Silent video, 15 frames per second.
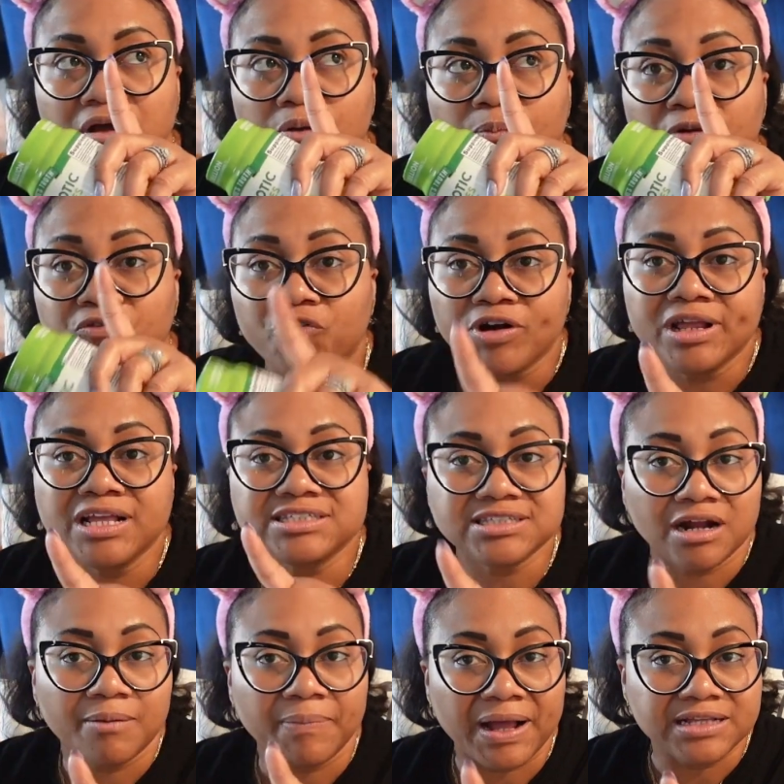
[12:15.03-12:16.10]
before you
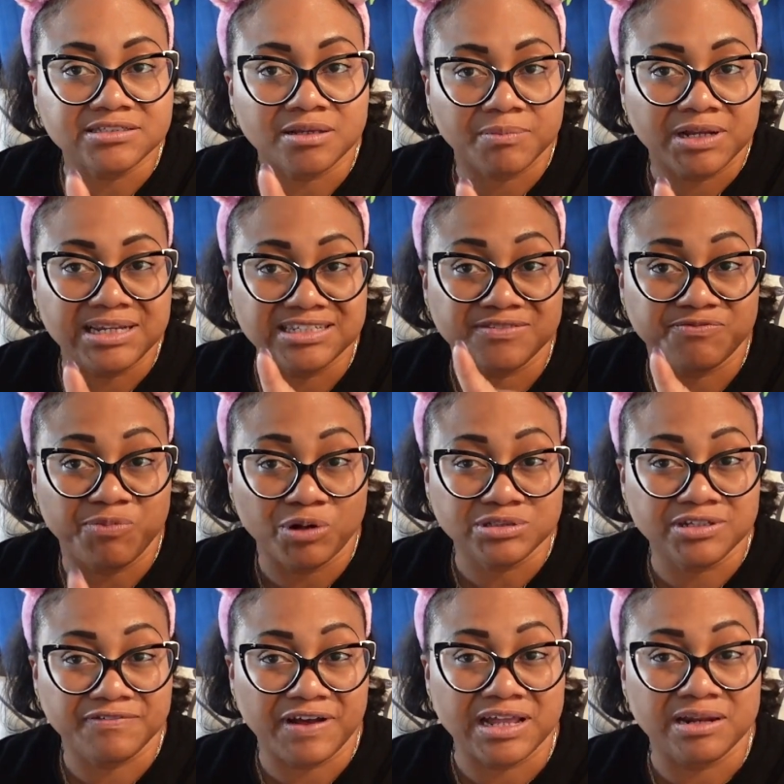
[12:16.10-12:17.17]
start buying some of these
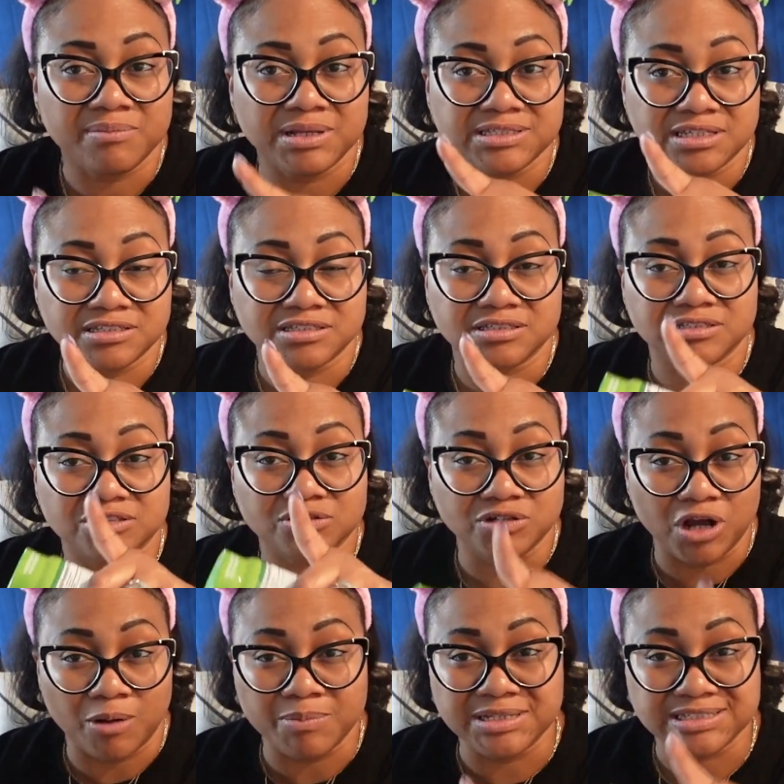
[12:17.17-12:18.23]
multivitamins and
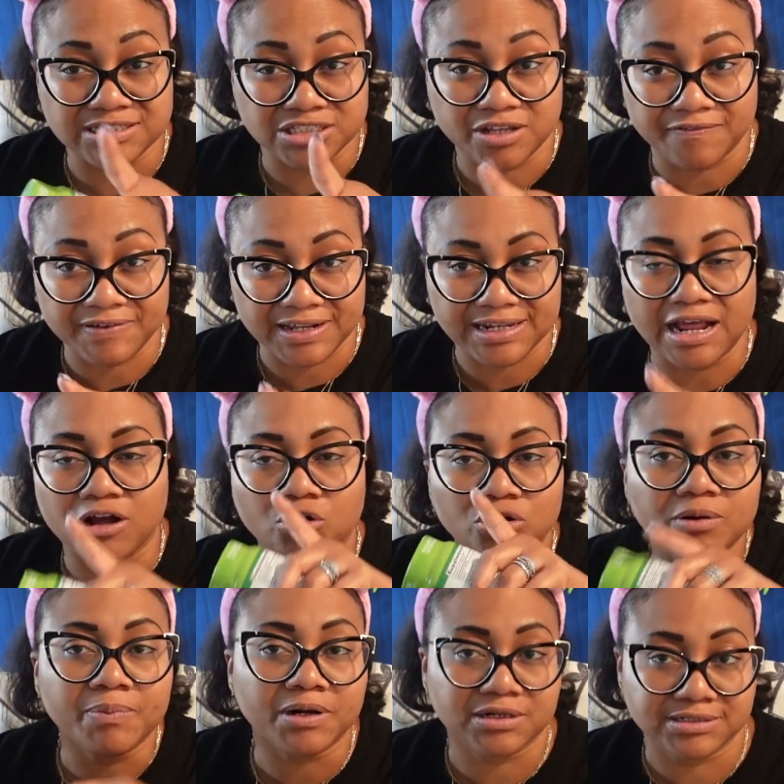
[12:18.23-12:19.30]
gummies and stuff like that go
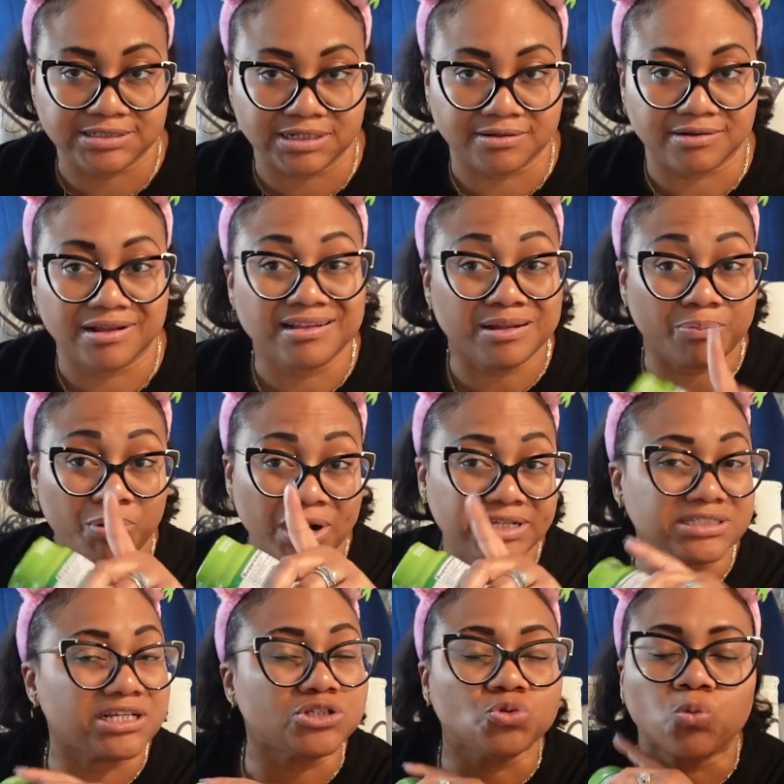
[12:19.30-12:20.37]
to burlington the
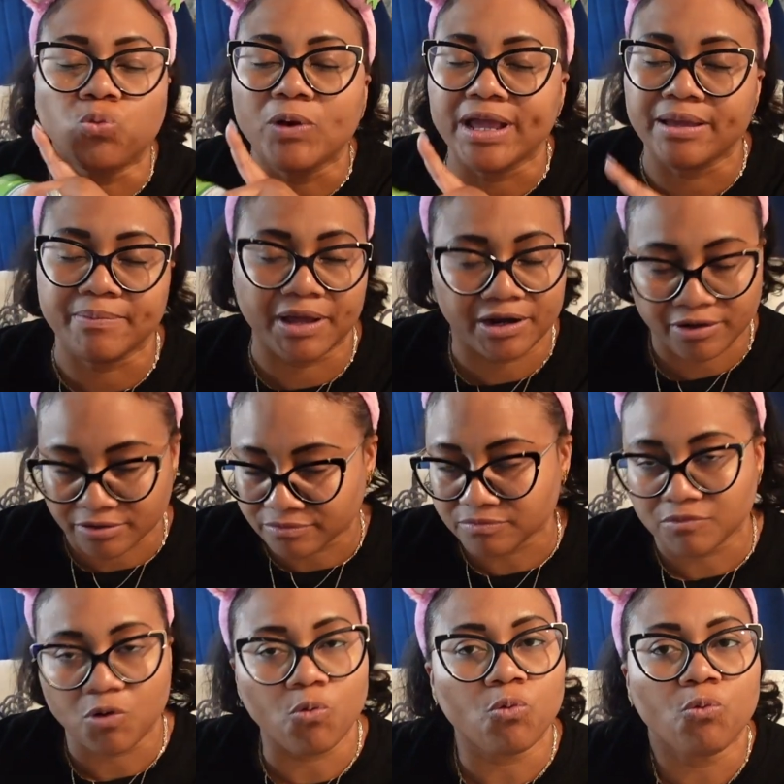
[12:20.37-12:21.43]
price is way better
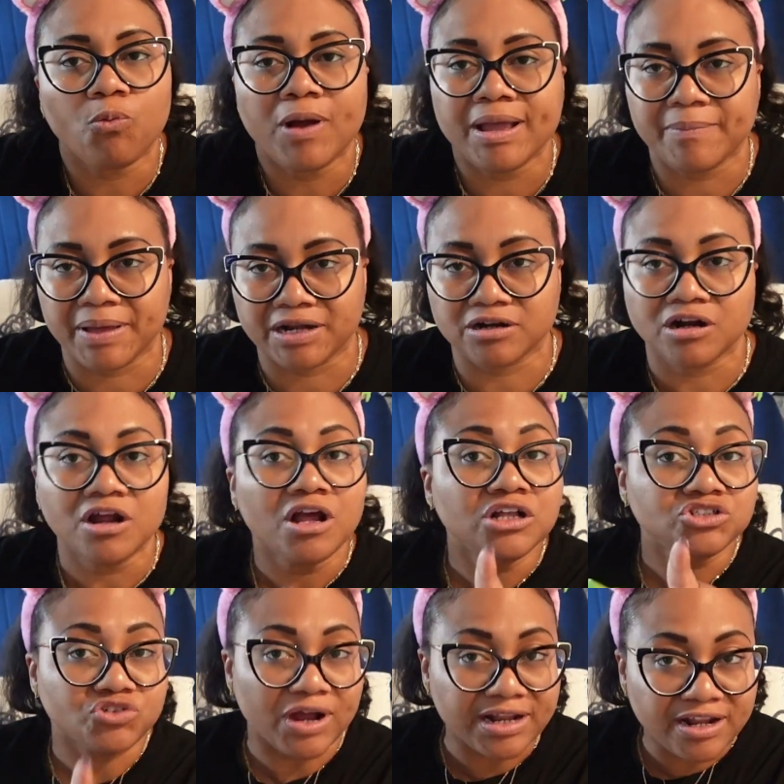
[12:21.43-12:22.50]
way better
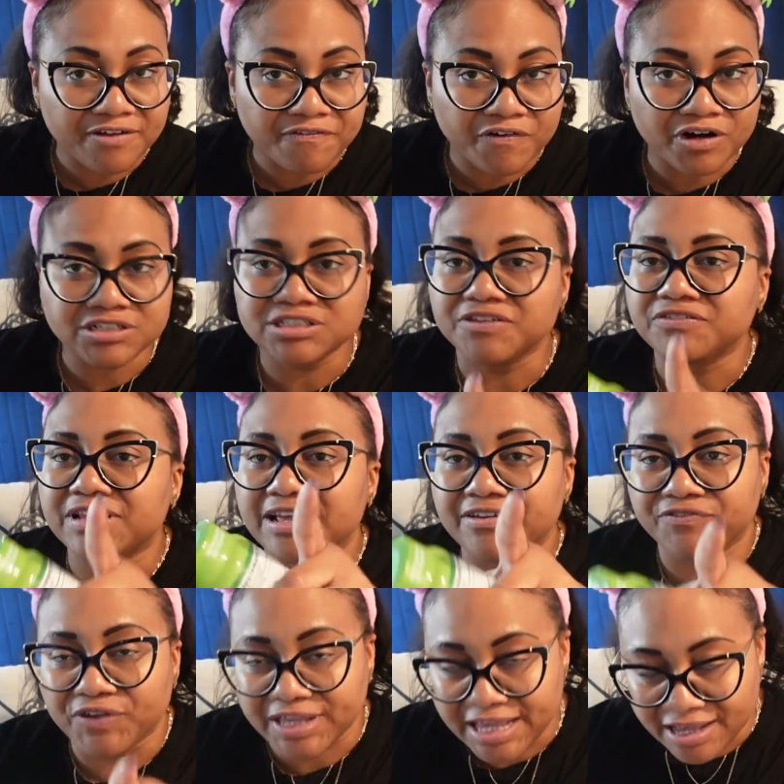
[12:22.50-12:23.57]
try it first if they
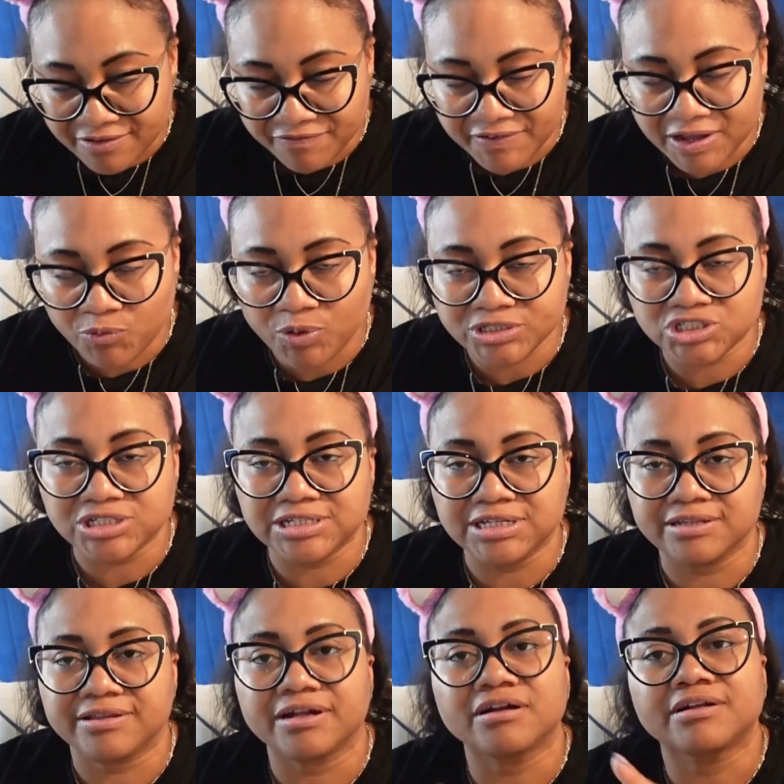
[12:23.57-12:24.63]
if you can't find what you
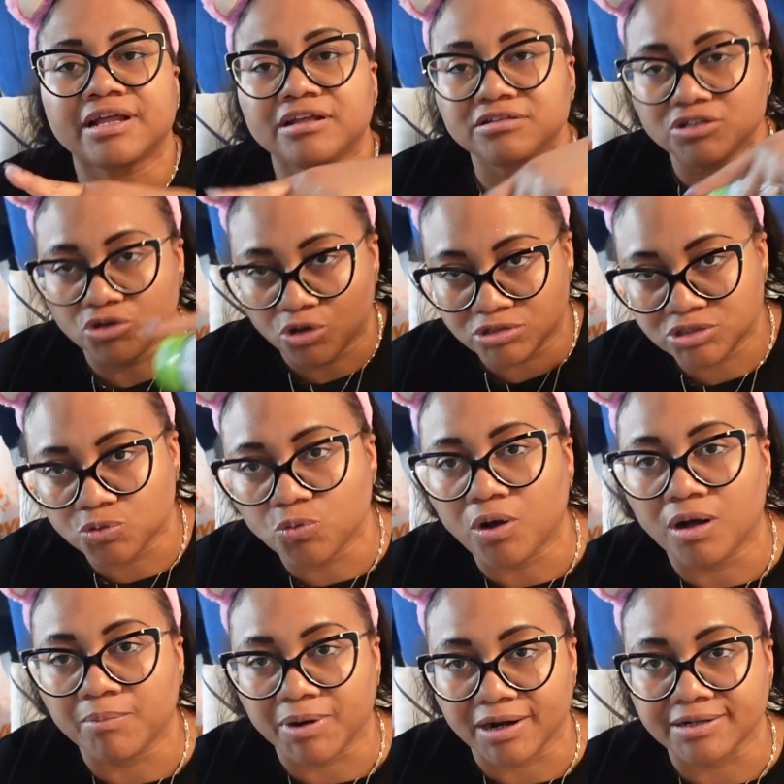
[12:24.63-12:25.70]
need there then you go to
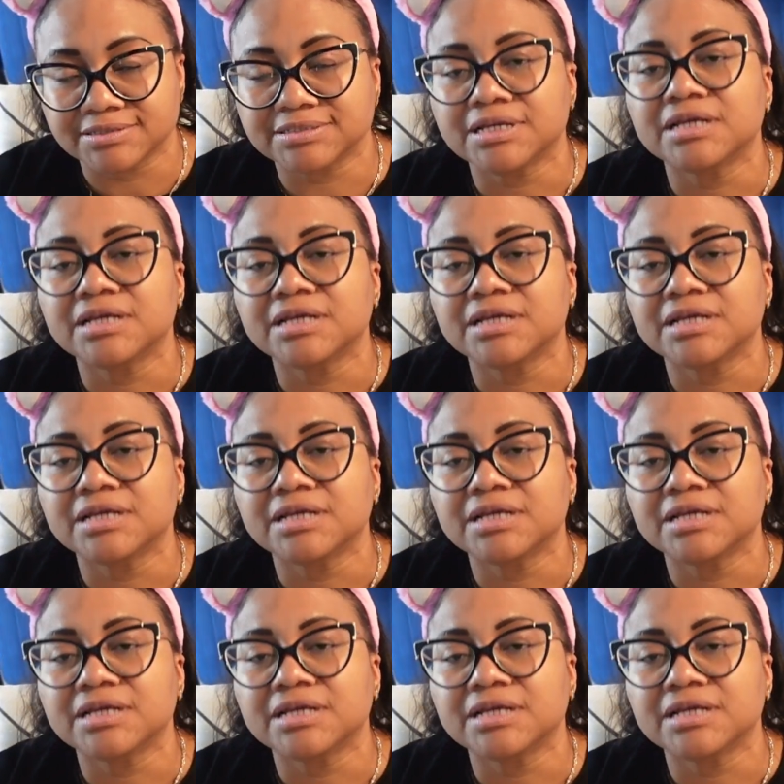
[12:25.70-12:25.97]
walmart